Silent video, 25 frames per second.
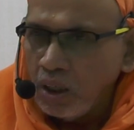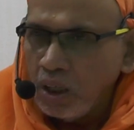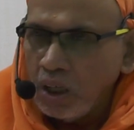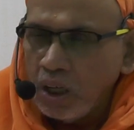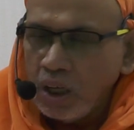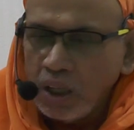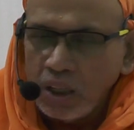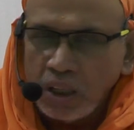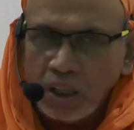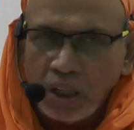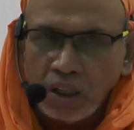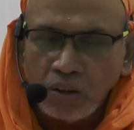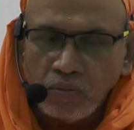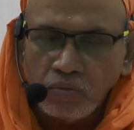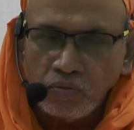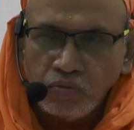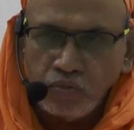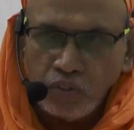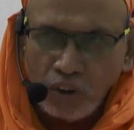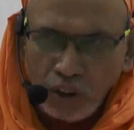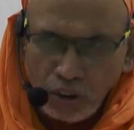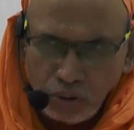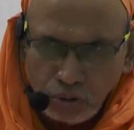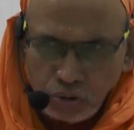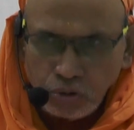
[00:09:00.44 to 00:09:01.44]
And
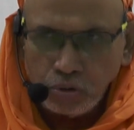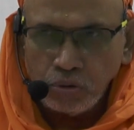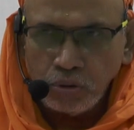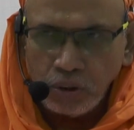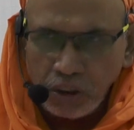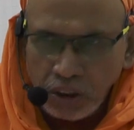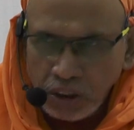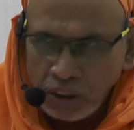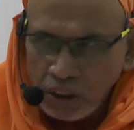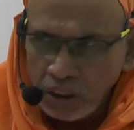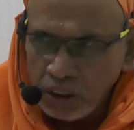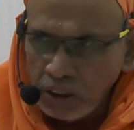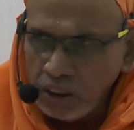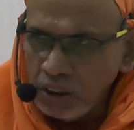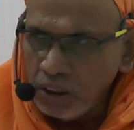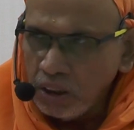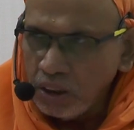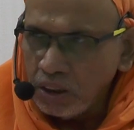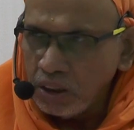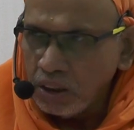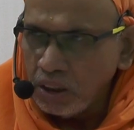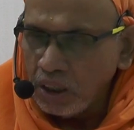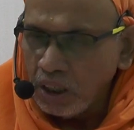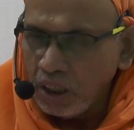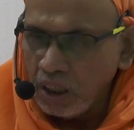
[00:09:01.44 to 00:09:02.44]
unfortunately,
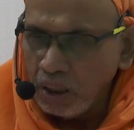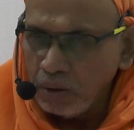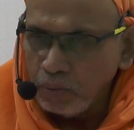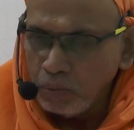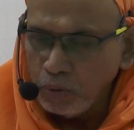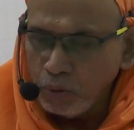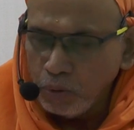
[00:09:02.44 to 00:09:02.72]
I am